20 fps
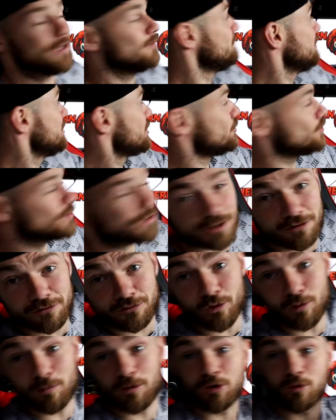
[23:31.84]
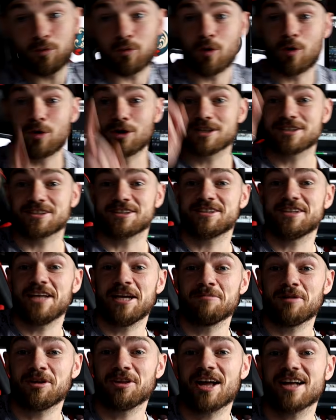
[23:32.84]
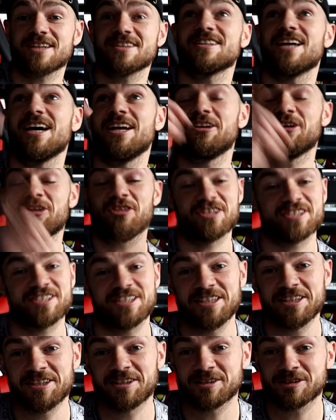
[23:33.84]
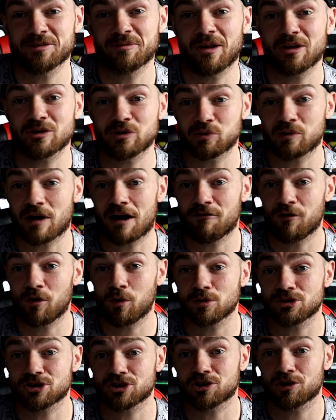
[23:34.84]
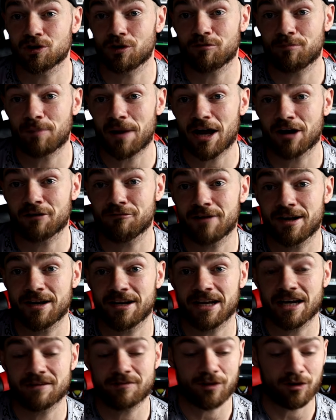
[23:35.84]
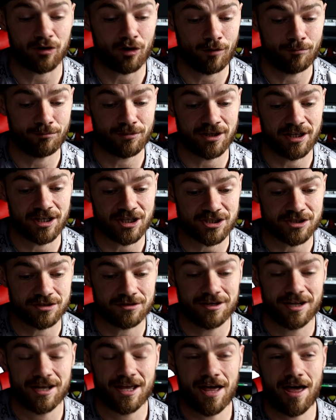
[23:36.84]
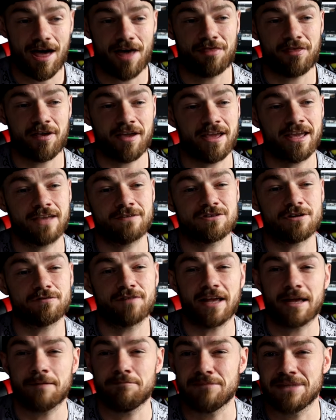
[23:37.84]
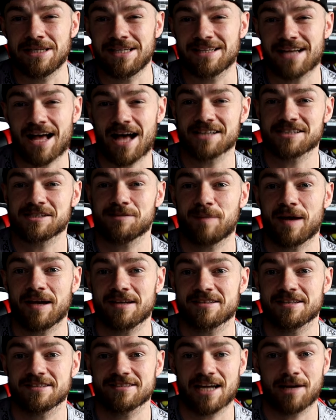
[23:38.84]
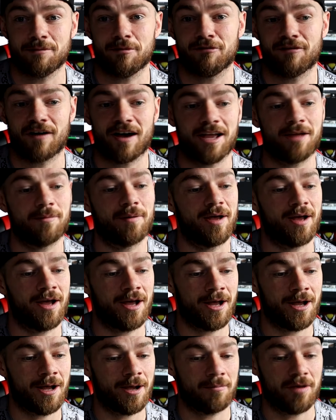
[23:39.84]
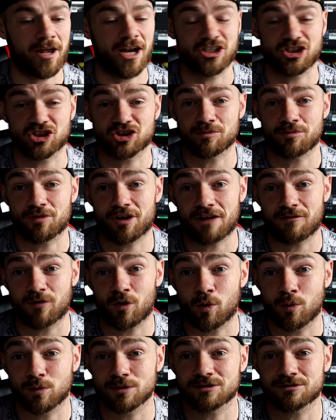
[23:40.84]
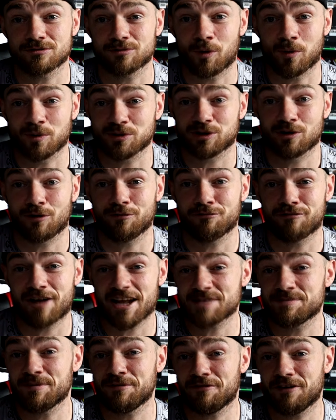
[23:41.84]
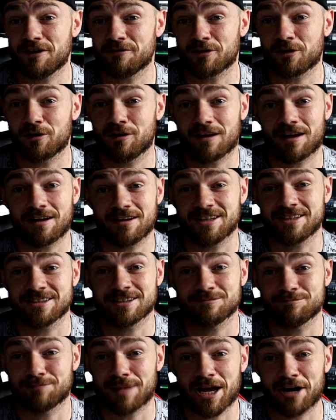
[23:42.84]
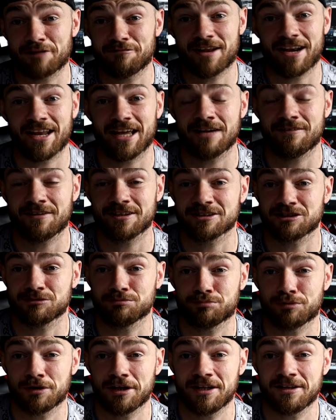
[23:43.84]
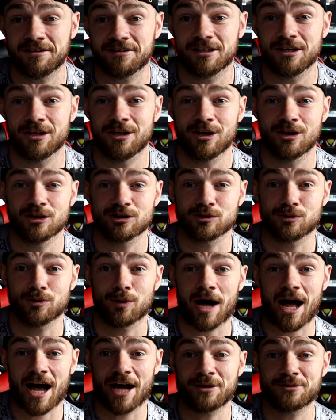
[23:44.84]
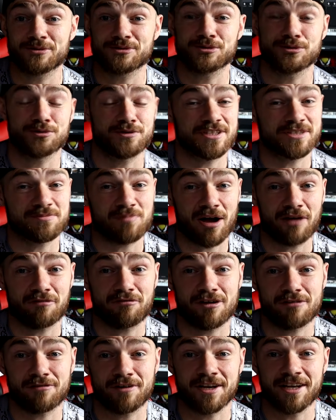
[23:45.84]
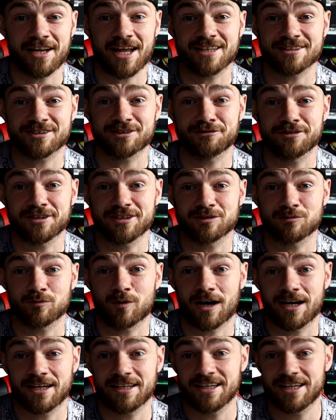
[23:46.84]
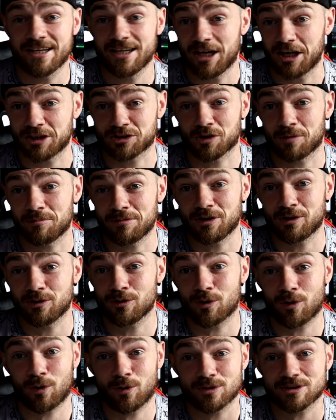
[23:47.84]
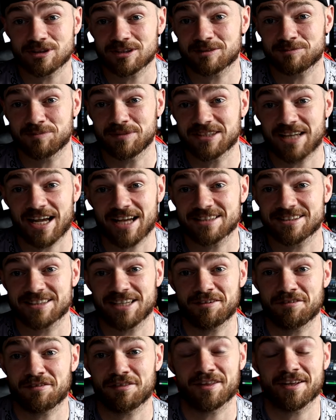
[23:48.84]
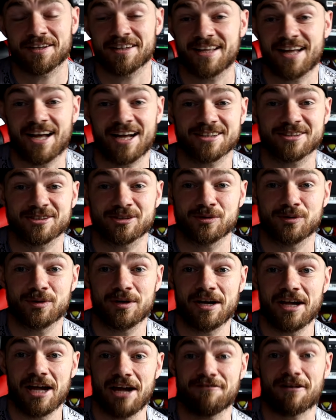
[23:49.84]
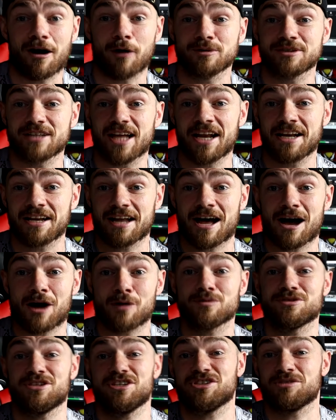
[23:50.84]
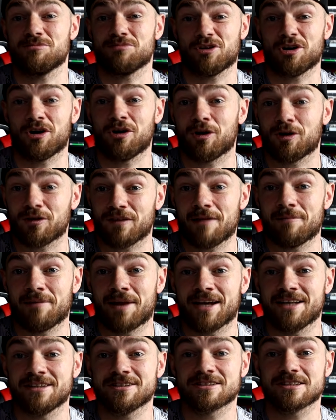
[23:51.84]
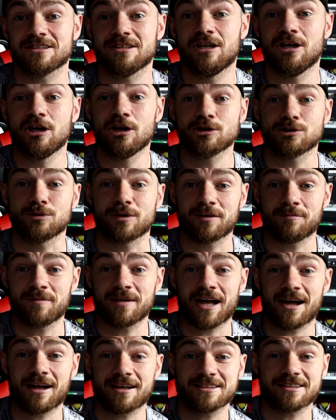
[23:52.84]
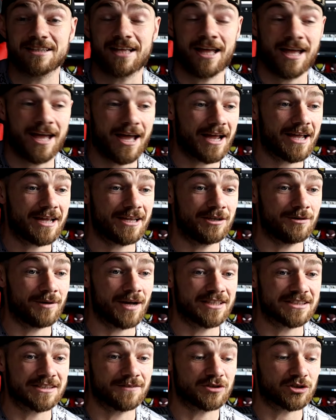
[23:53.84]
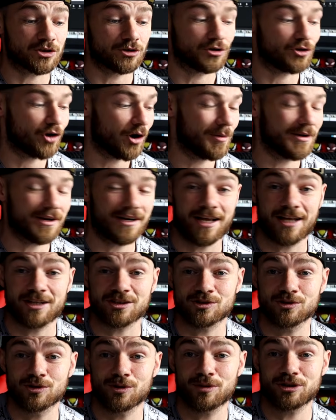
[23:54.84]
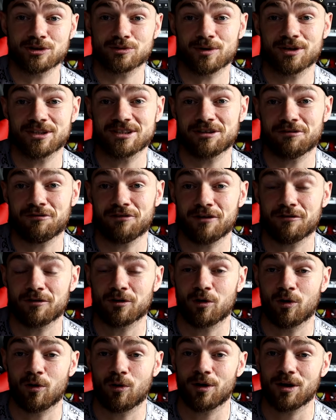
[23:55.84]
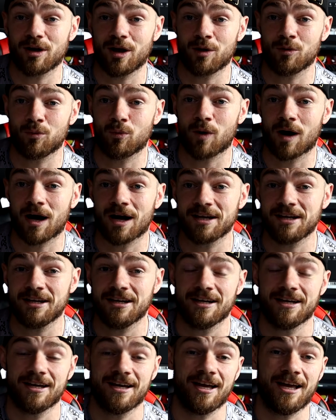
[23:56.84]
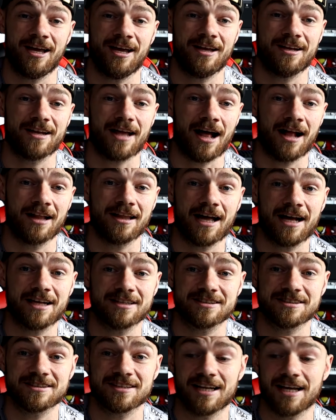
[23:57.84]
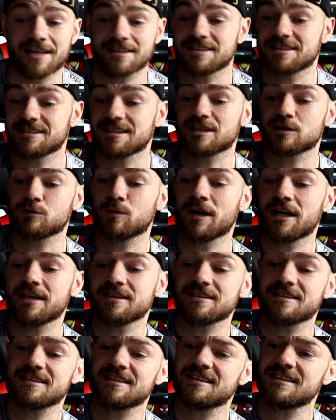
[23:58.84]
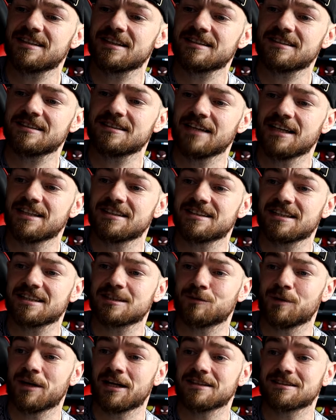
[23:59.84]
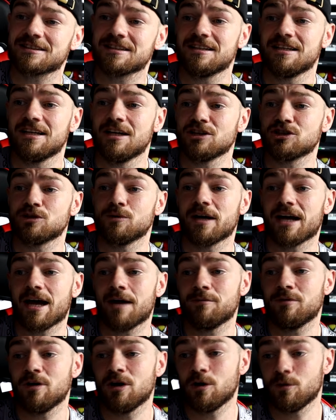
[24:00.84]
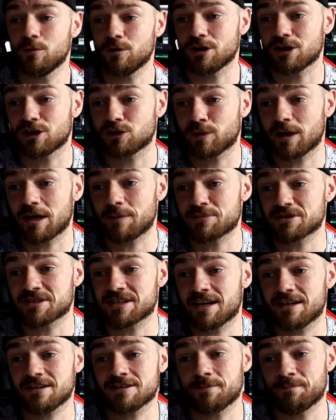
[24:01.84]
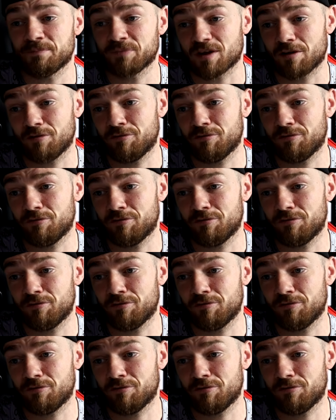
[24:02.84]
my acoustic foam on the wall, it's the same on that side and on the ceiling as well. So I've always just loved black and red together, the combination. I think it gives off like a main aspect type of vibe, and it's just something I've always loved. Red's my favourite colour, and black and red together is brilliant. So Hayaturi is my favourite, and that's the reason why. It's on my logos, it's my text and everything like that. So if I was in that, I would say something along them lines. So give me guys, you guys give us a good comment, let us know which one is your favourite koi and why, and I'll hand select the 6 winners. Is it 6? Yeah, 6 winners. So again, we've got a 20%, a